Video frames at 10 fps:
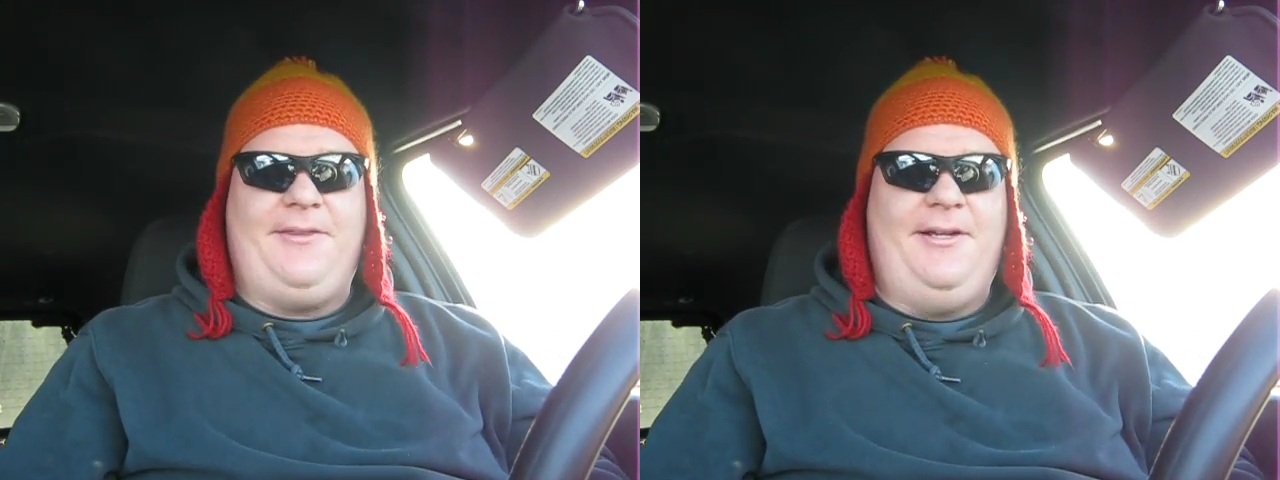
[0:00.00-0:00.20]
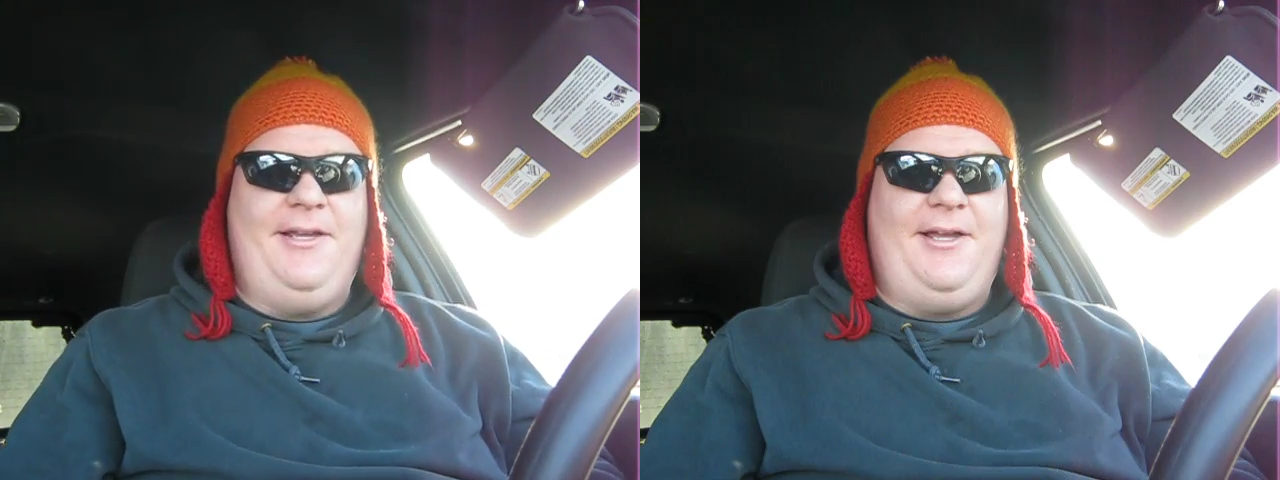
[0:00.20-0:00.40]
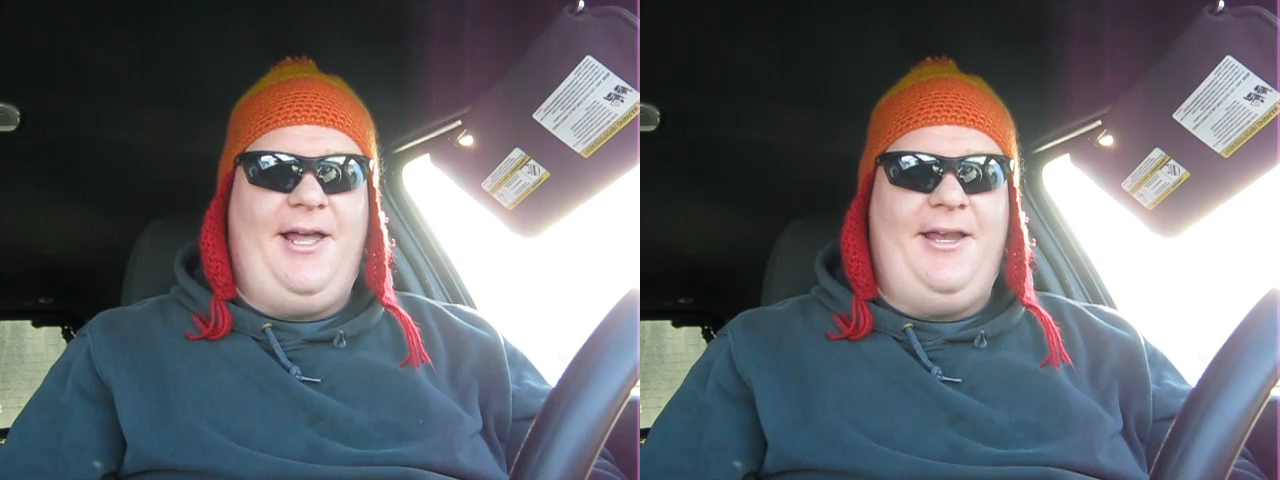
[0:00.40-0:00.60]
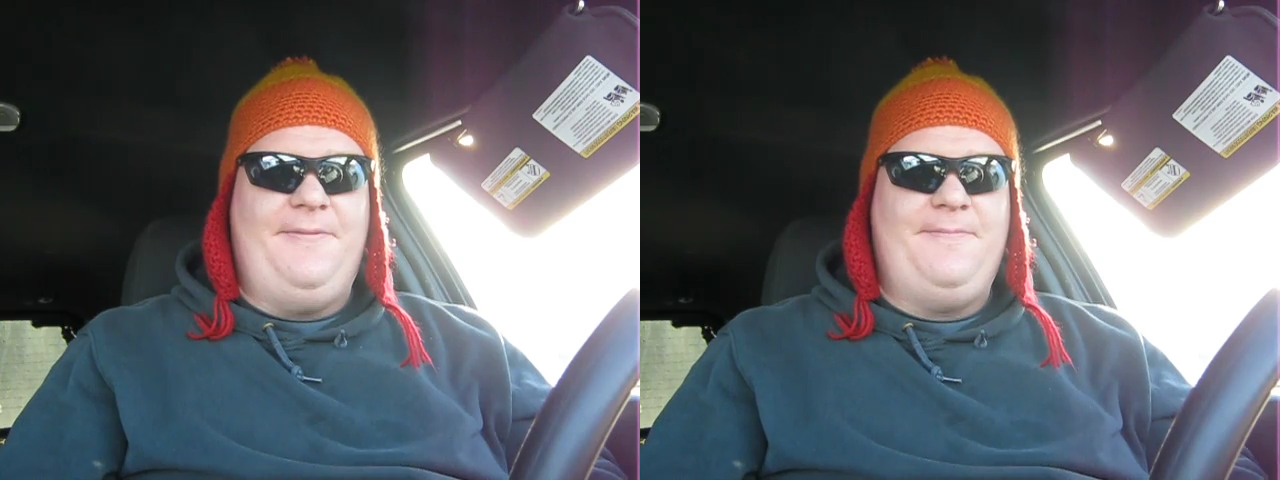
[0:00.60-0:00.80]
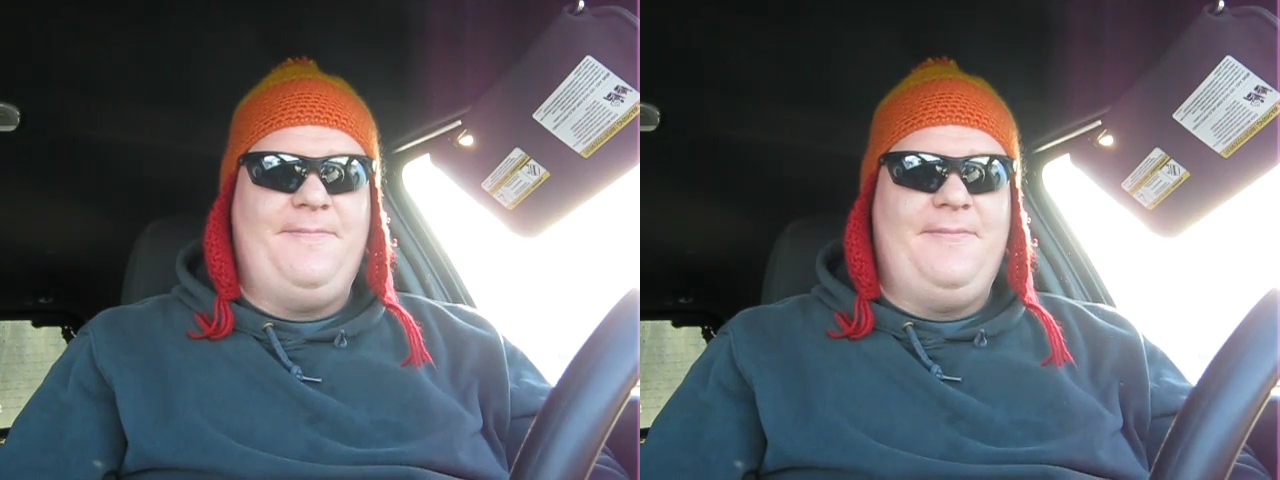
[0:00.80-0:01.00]
that I got.
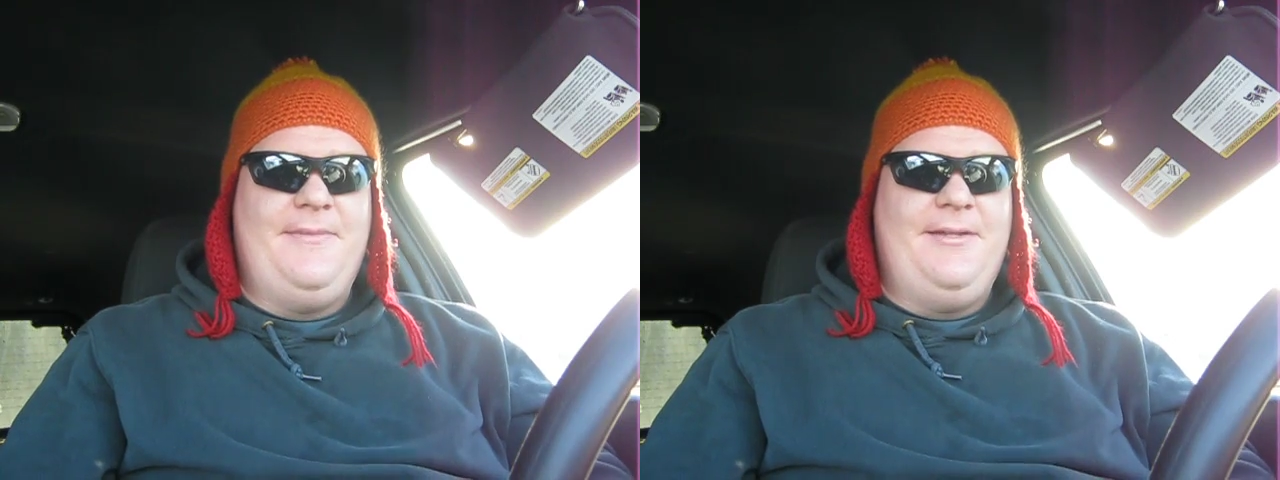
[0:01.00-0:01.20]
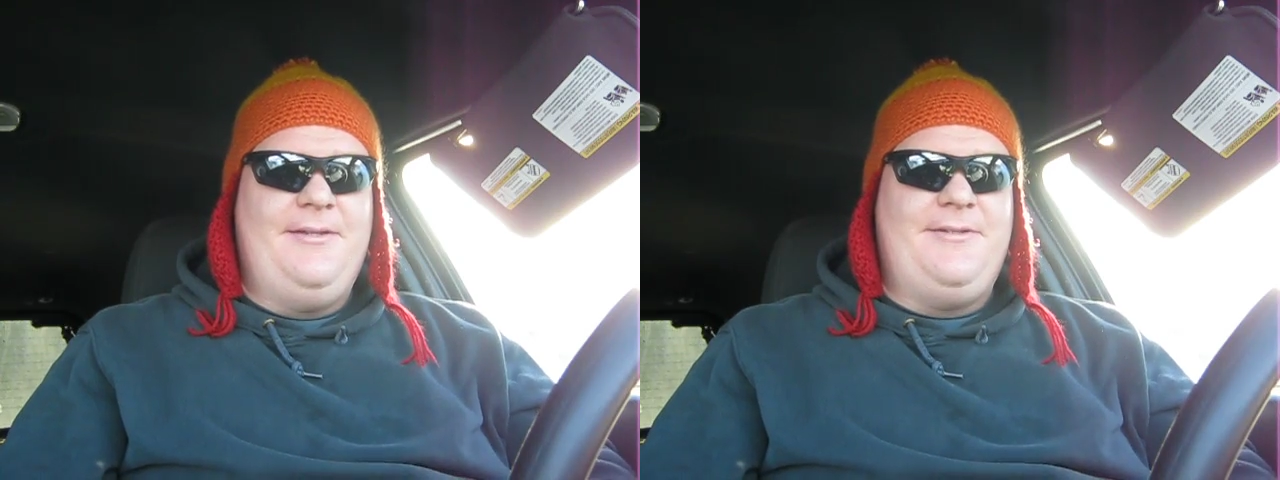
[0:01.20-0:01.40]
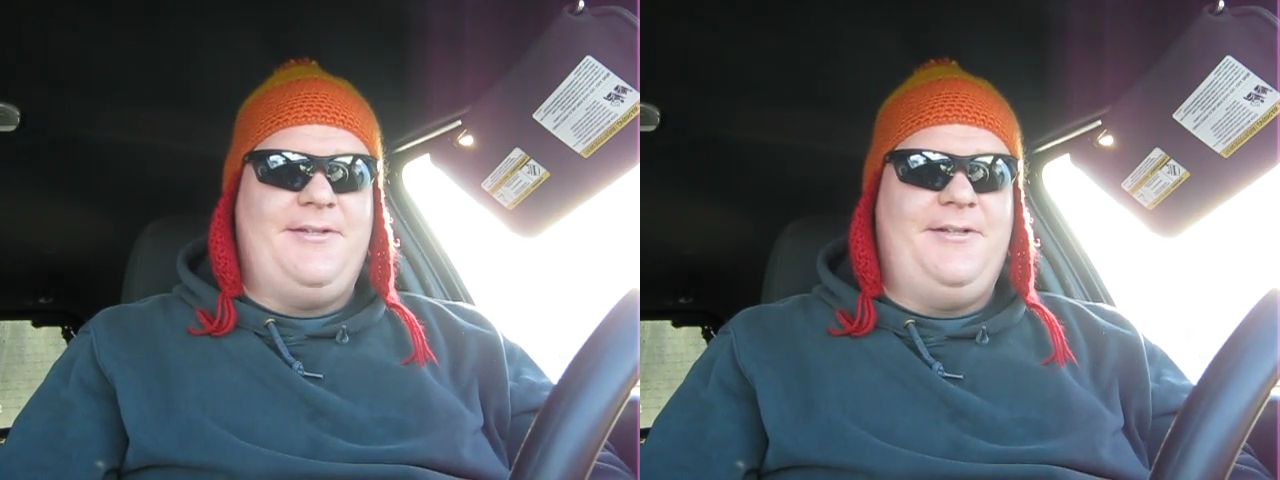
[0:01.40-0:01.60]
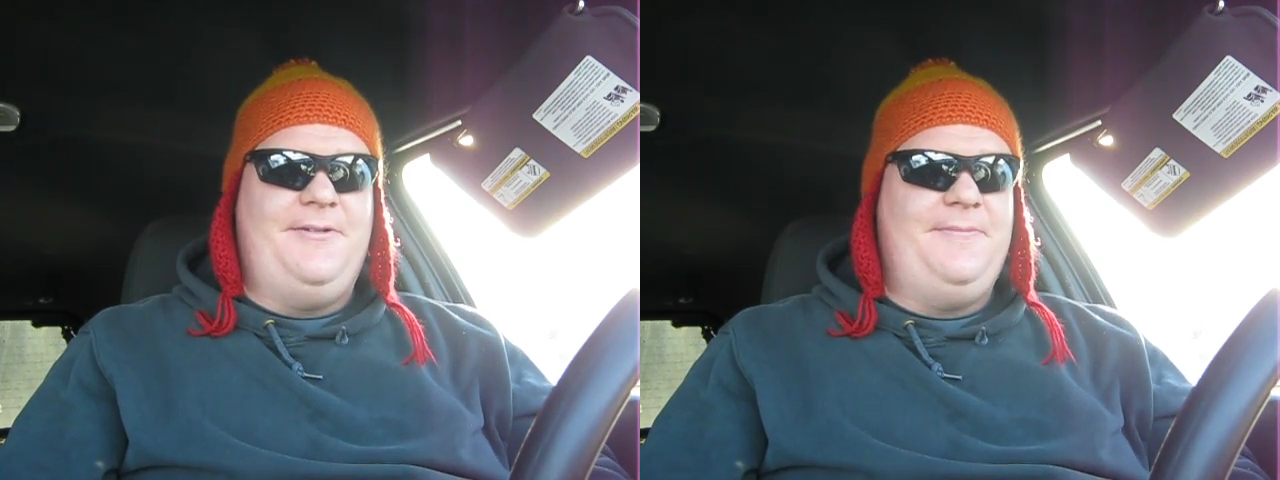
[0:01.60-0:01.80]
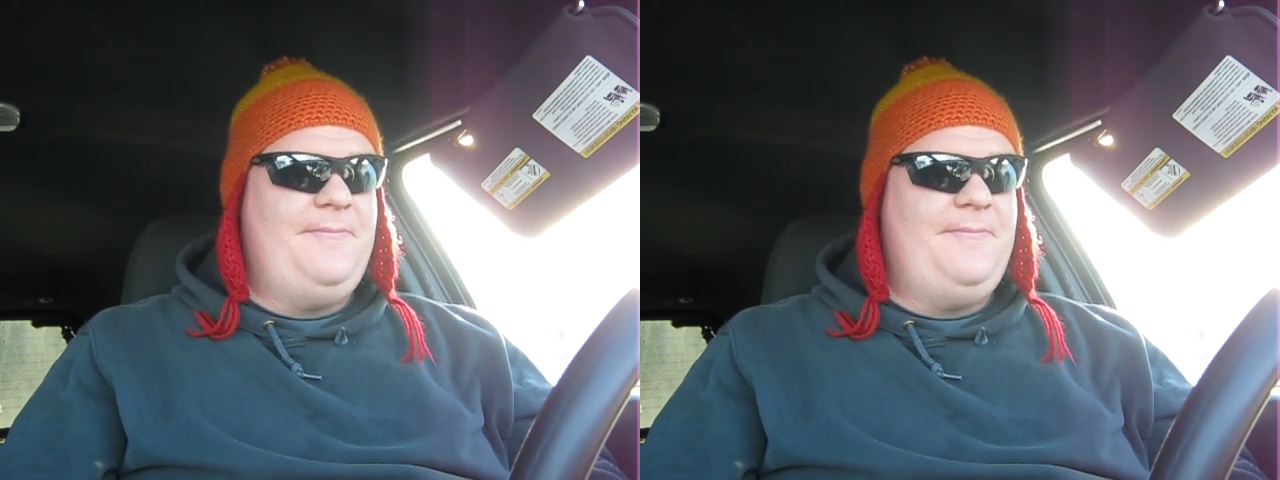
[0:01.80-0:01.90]
So,